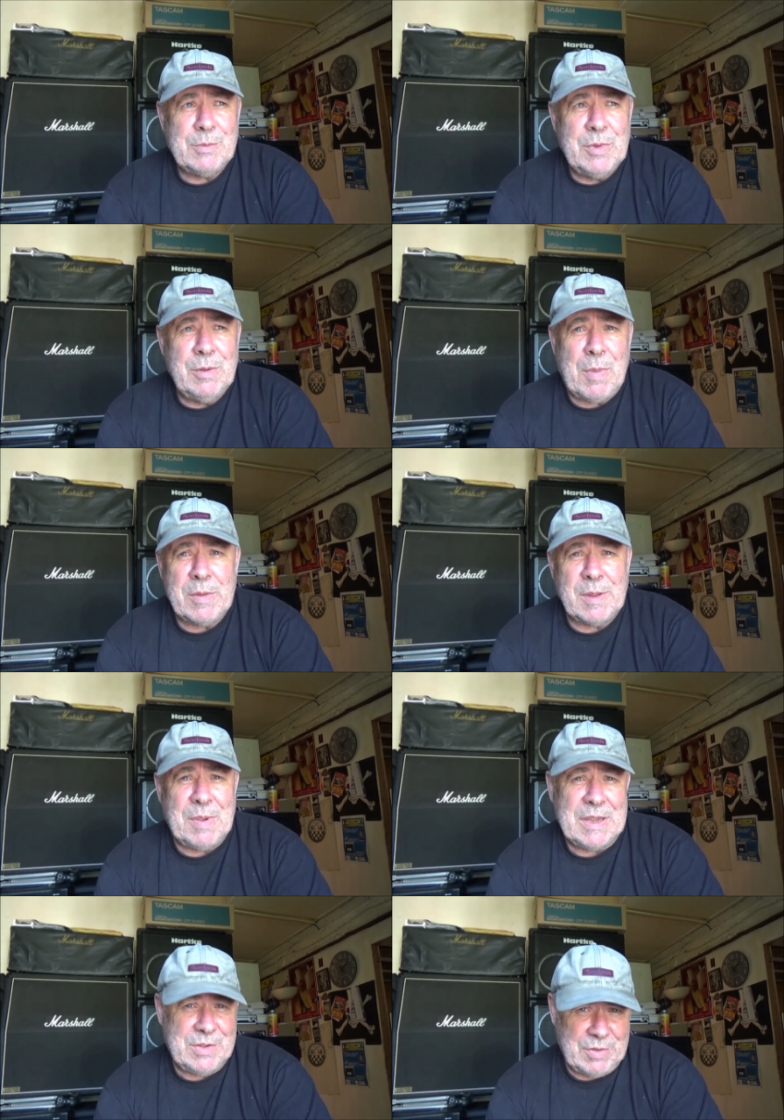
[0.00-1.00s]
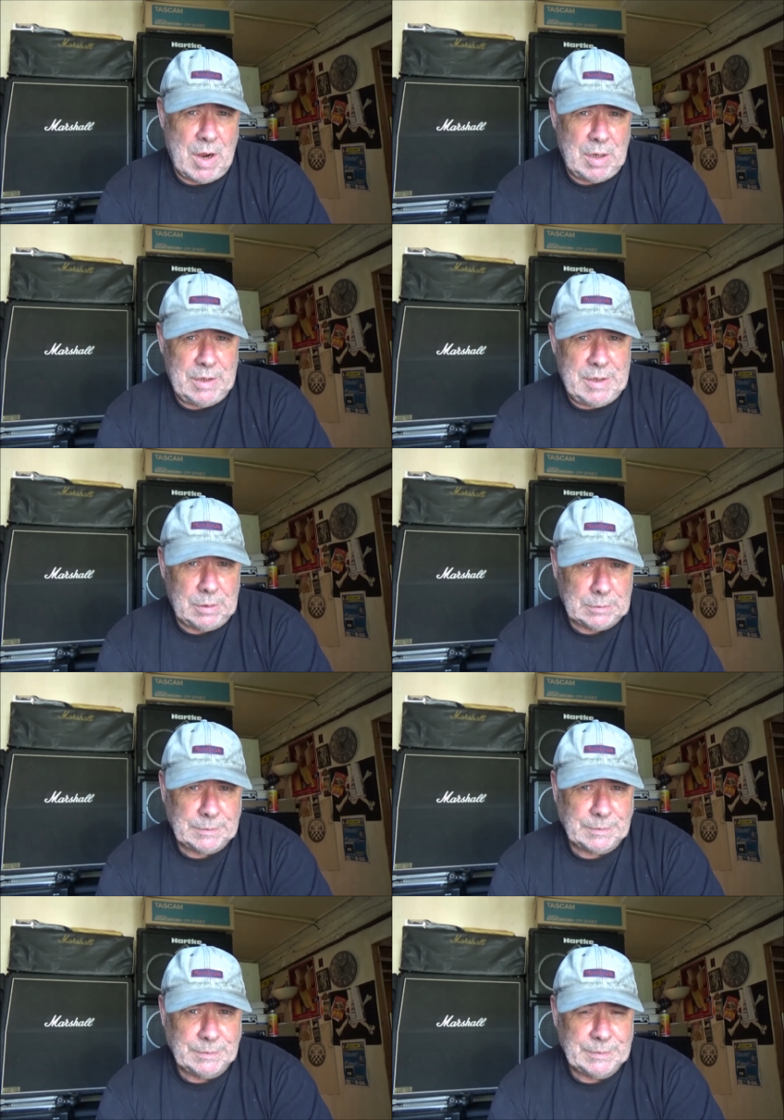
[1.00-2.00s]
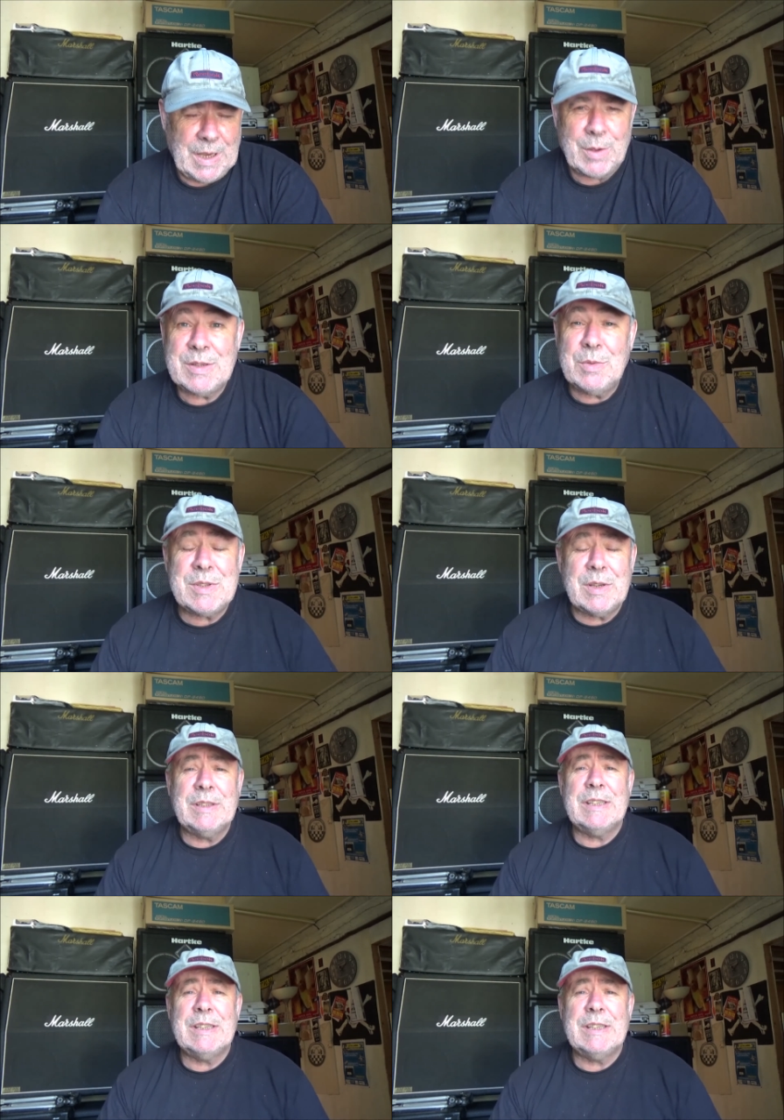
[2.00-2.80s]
we were both a bit drunk. Now, it was also in the